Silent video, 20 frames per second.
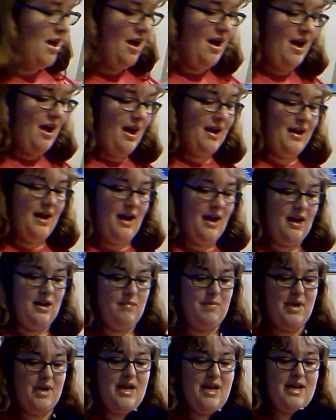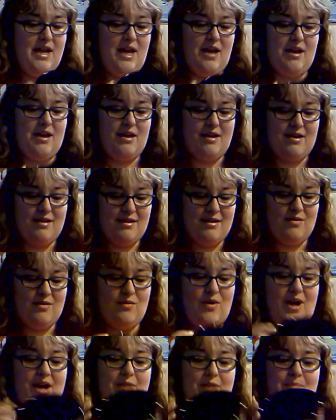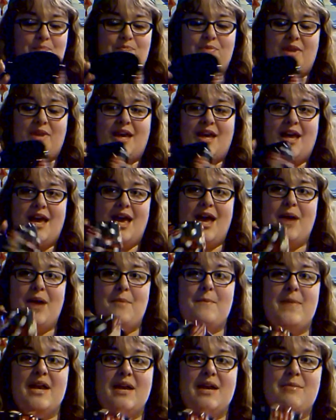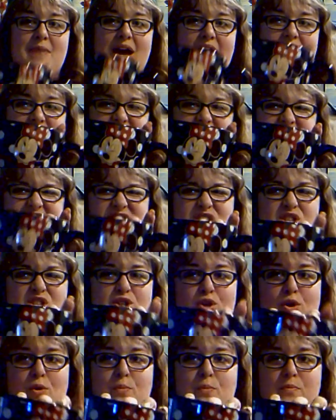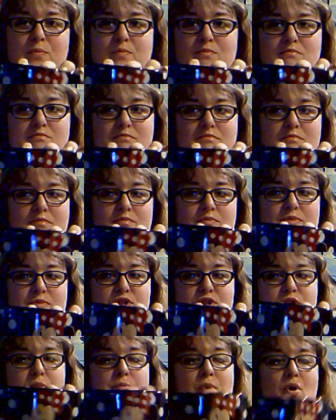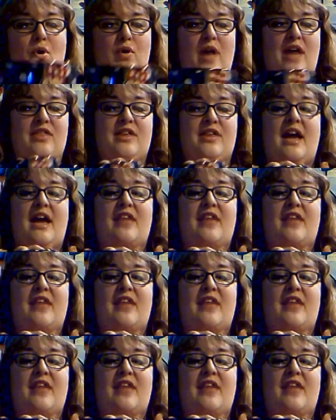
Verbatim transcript: I got a big, well, Minnie Mouse soup, soup bowl, I think.